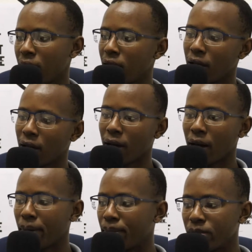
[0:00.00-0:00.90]

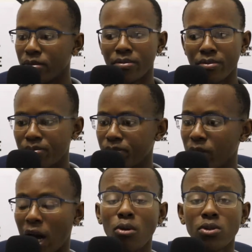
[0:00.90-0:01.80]

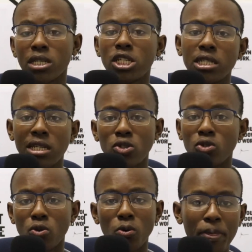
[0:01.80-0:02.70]
I would suggest that you
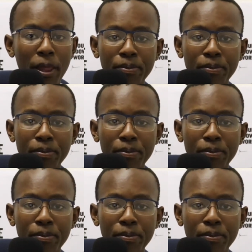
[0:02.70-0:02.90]
do